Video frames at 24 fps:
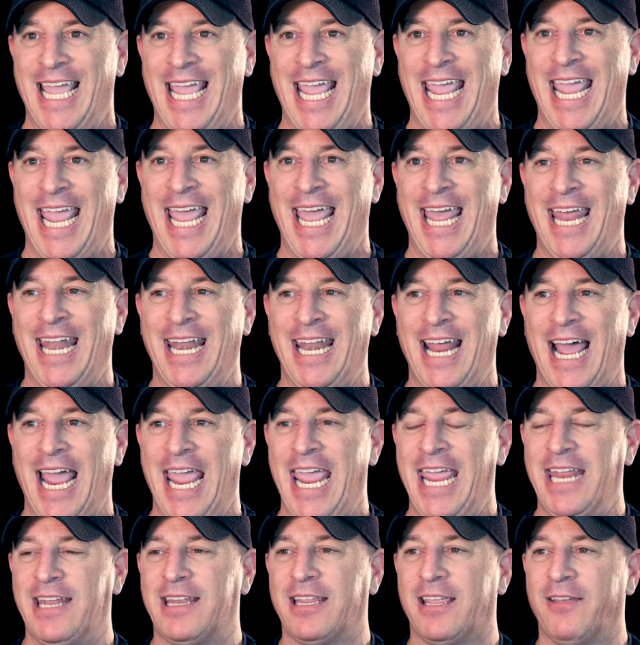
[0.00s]
And I
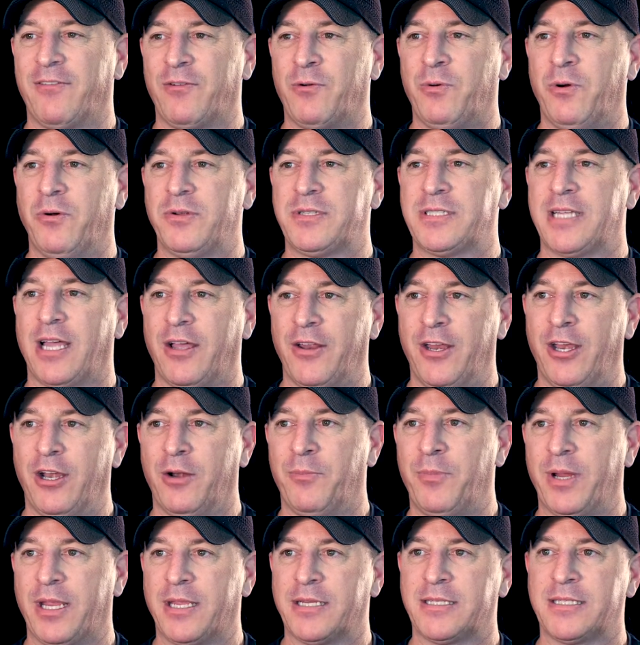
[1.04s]
hate to give quotes out here
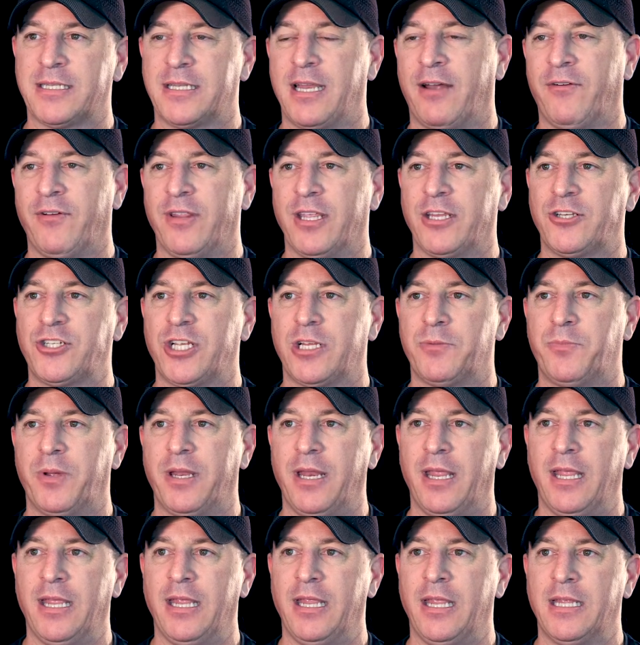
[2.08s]
because everything changed,
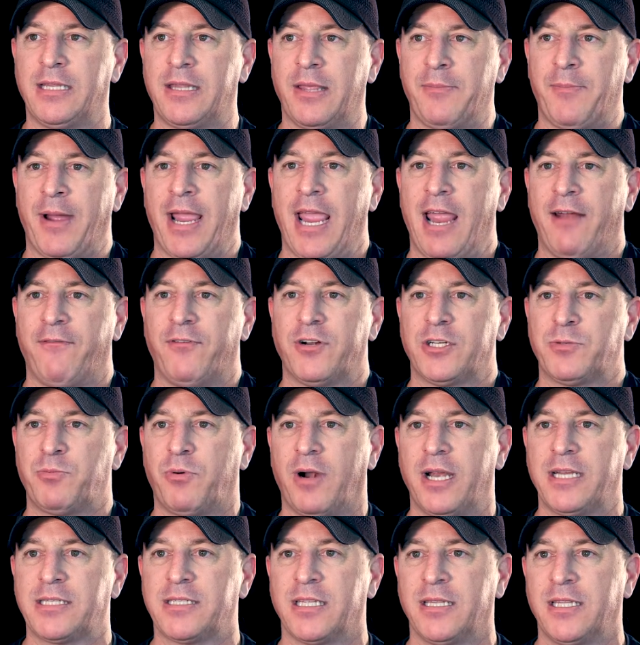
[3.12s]
but my average
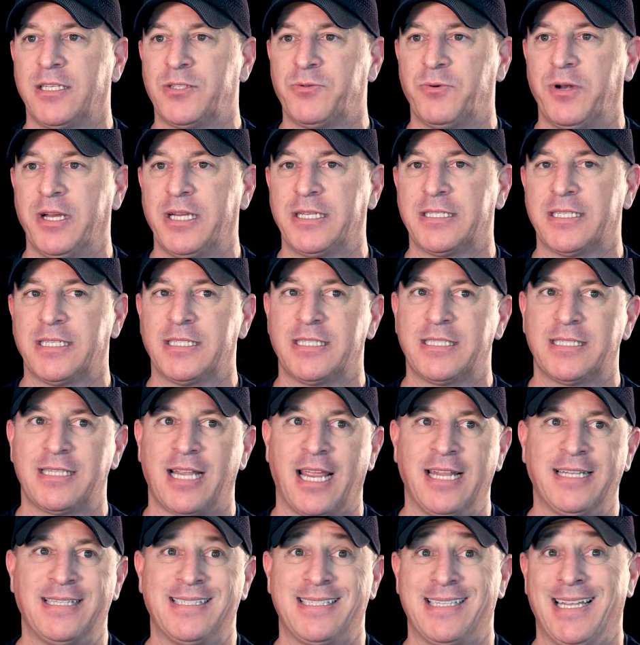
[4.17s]
price on these rings is,
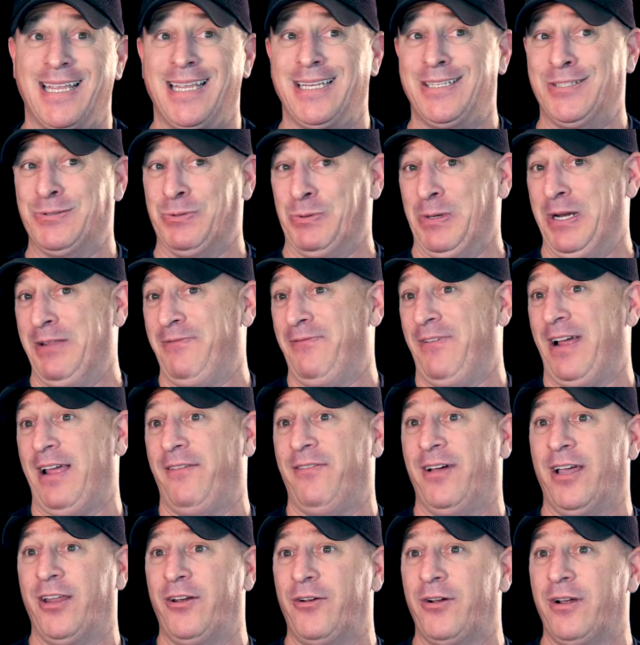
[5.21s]
I'd say,
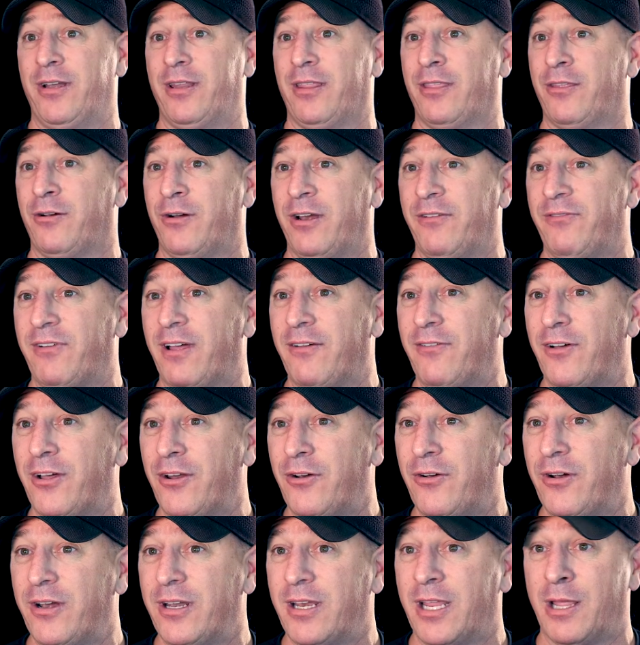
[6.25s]
$2,500 to
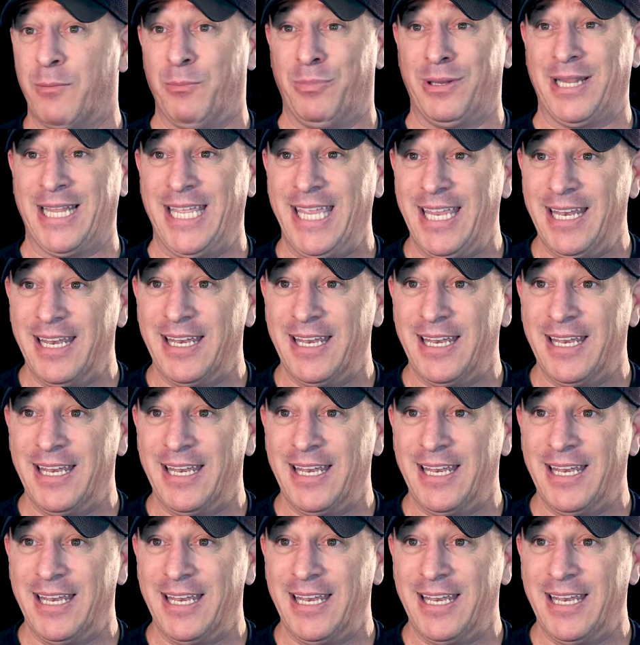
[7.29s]
$3,500 complete.